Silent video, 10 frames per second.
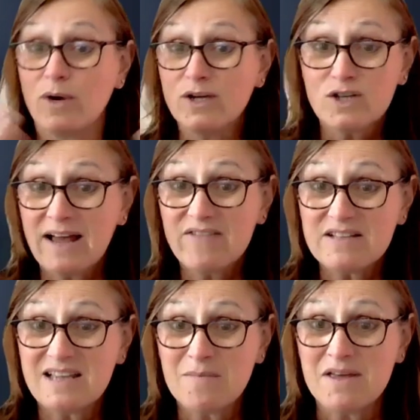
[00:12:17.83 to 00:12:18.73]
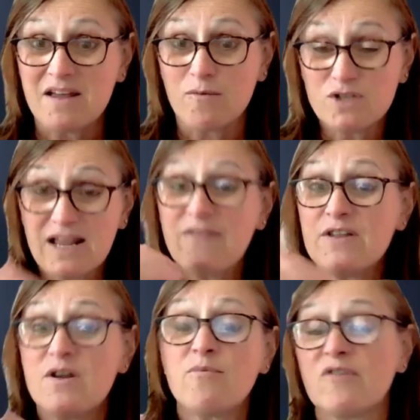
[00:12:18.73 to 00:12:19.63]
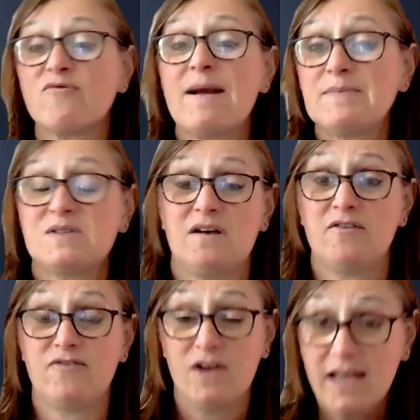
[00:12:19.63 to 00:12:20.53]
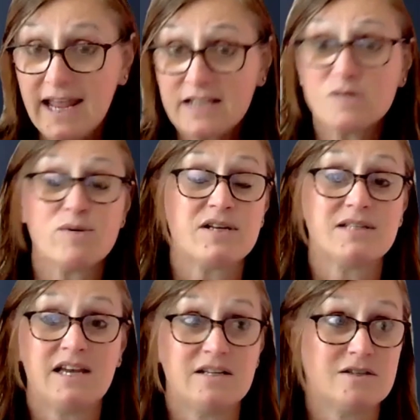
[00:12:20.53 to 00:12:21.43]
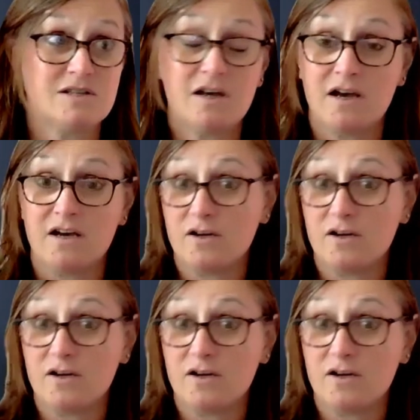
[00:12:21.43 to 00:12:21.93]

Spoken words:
We should have that same thing. We should have the number of reps of handsprings and